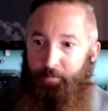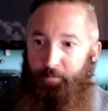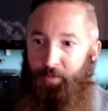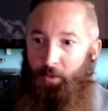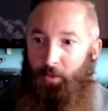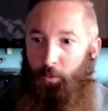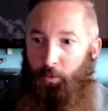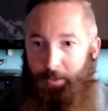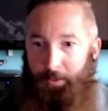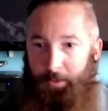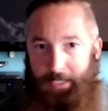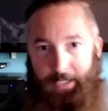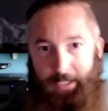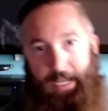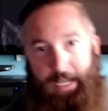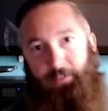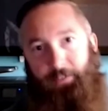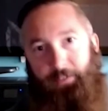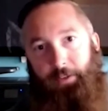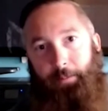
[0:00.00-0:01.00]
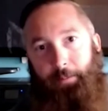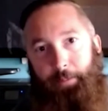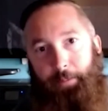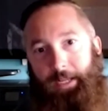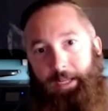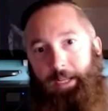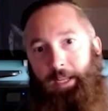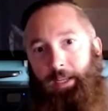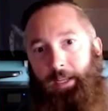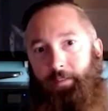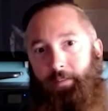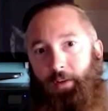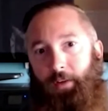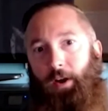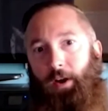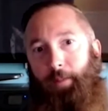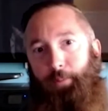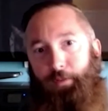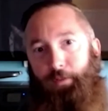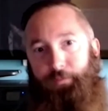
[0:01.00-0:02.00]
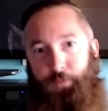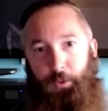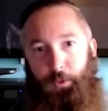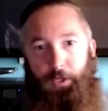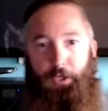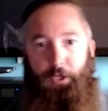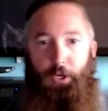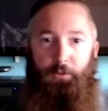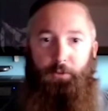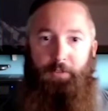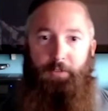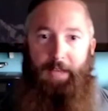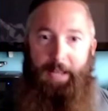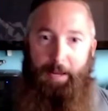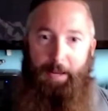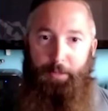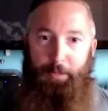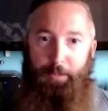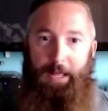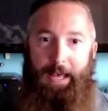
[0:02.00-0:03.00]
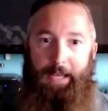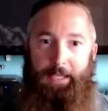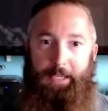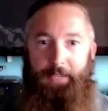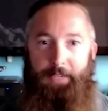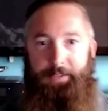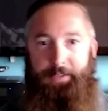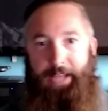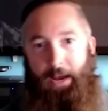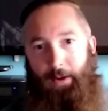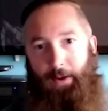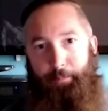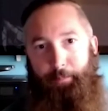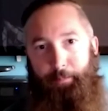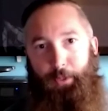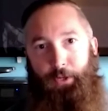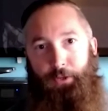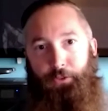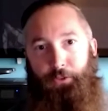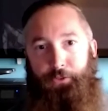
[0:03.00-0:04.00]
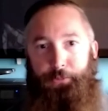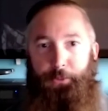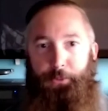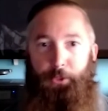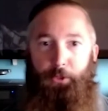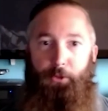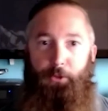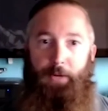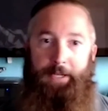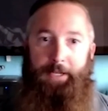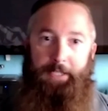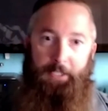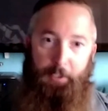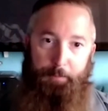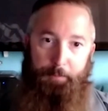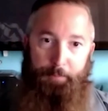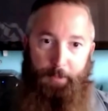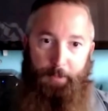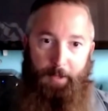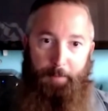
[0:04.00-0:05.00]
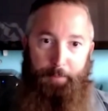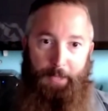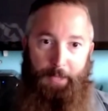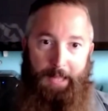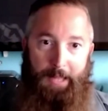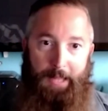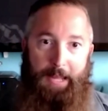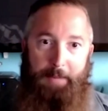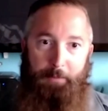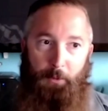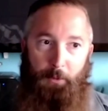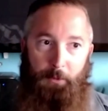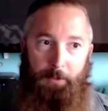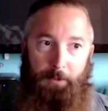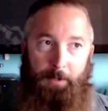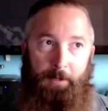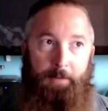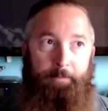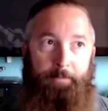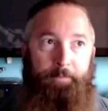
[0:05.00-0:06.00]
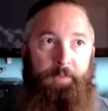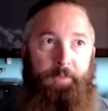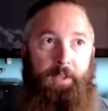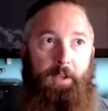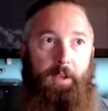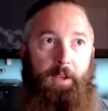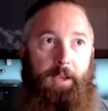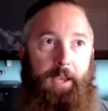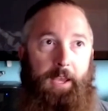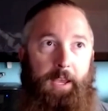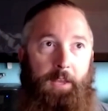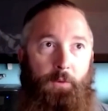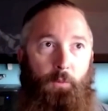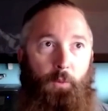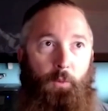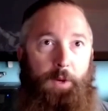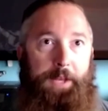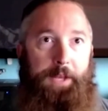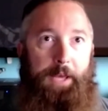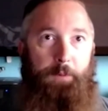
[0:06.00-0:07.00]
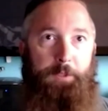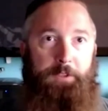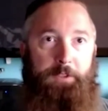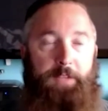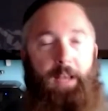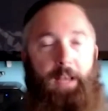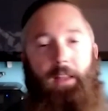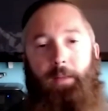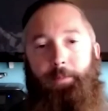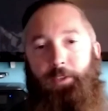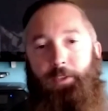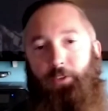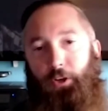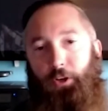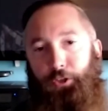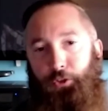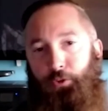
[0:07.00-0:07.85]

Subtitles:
we would get guys complaining of, oh, I put 4 coats on, I block it, now I burn through, I need to apply more. And what I would tell them is, are you